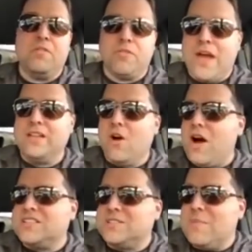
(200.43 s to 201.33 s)
They
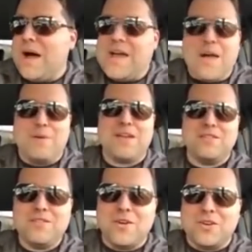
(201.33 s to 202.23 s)
lost to
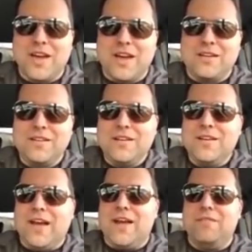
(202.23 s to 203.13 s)
Miami, okay?
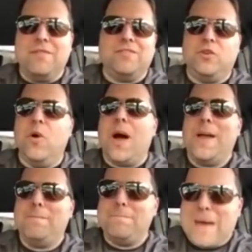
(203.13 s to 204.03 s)
And to
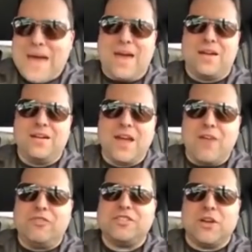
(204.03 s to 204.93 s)
a man,
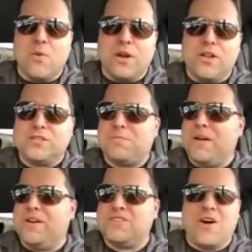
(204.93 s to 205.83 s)
every single one of those
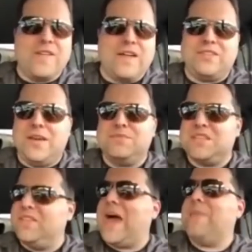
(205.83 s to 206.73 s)
players on that team
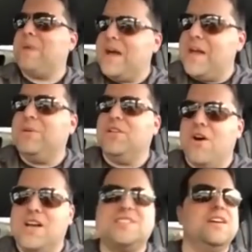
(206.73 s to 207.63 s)
said that Miami
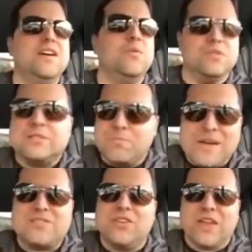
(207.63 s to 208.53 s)
loss was the
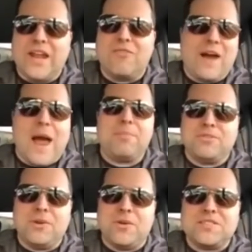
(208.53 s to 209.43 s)
best thing that ever
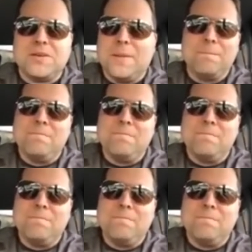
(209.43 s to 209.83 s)
happened to us.